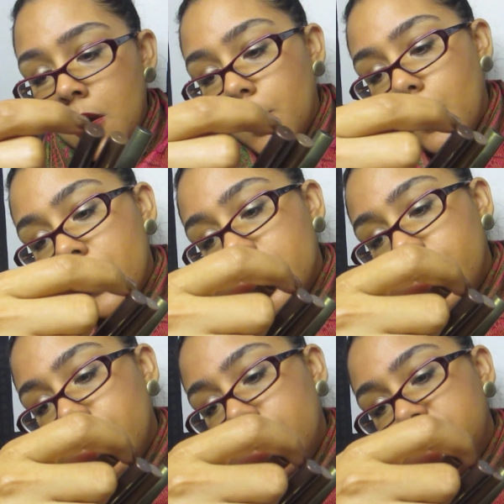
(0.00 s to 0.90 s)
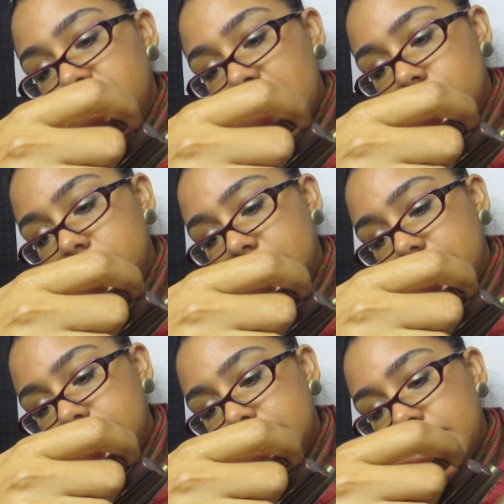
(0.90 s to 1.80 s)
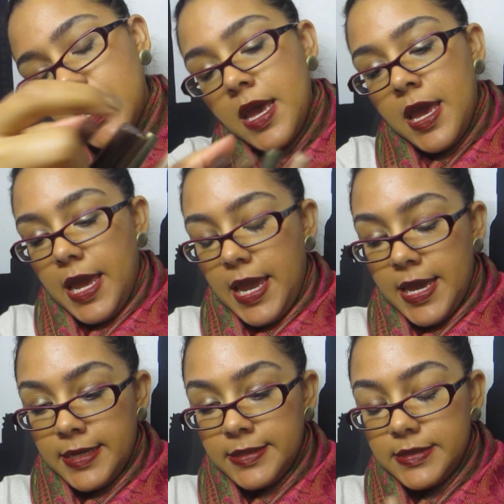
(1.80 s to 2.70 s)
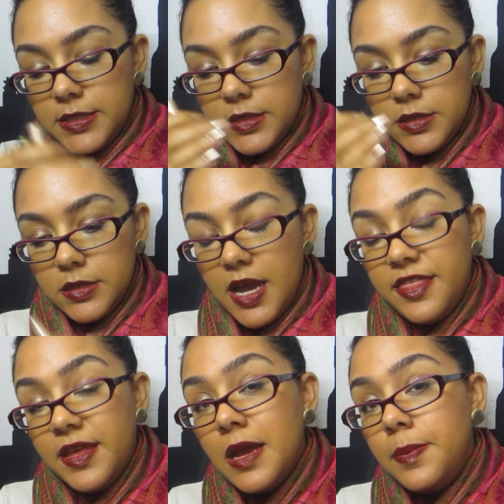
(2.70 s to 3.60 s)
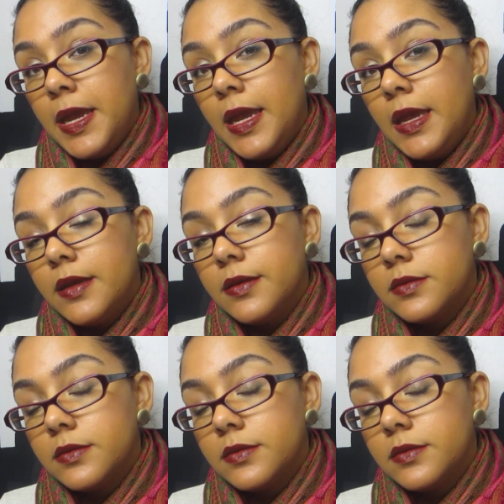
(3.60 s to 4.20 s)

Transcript: waterproof shadow sticks. And I think I paid